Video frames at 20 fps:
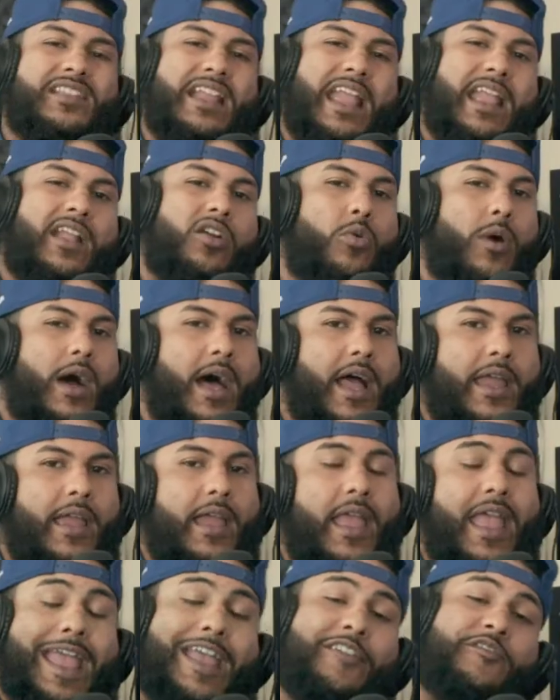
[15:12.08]
Don't stay
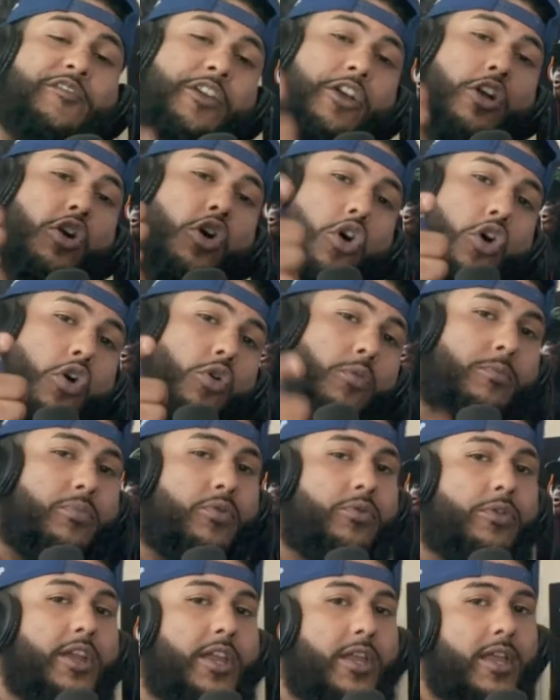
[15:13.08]
quiet. If your
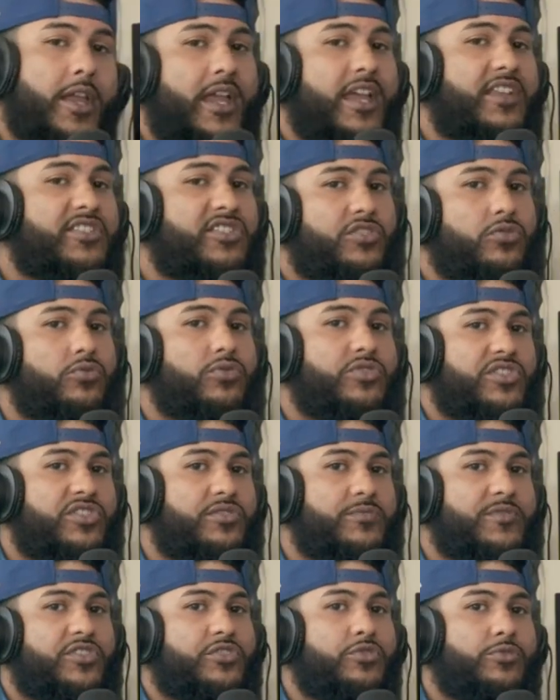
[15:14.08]
homeboy is doing
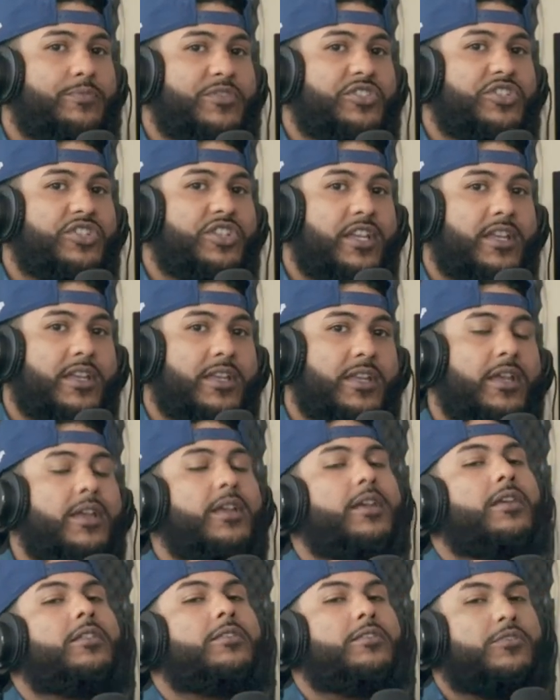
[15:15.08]
some stupid shit,
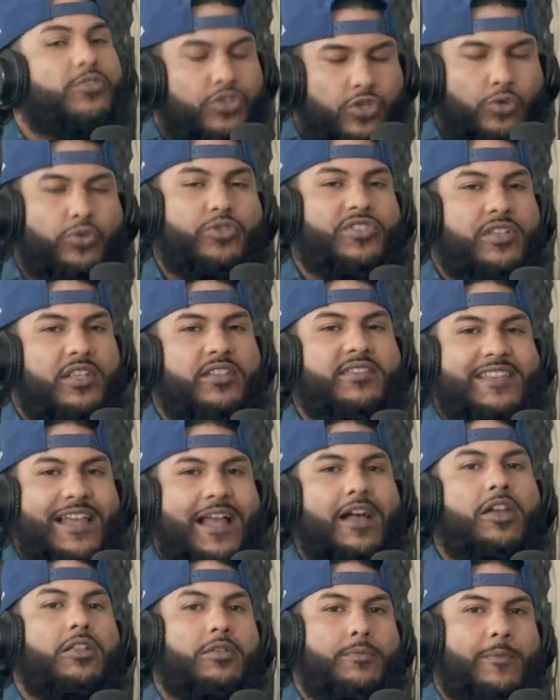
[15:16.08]
do some,
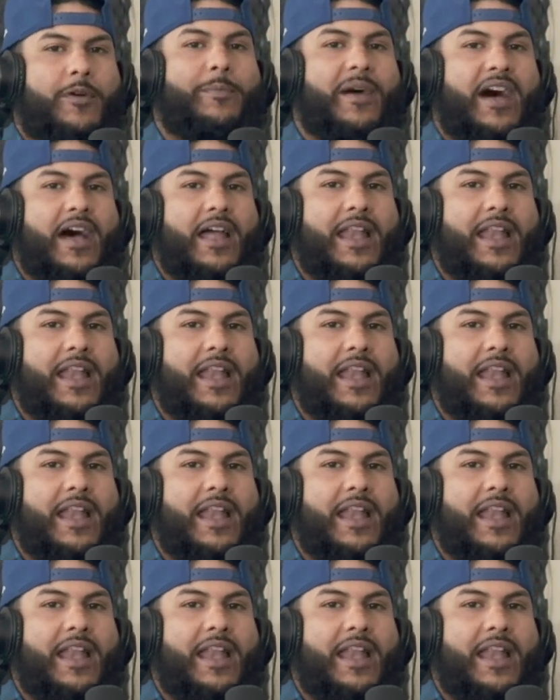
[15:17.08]
tell him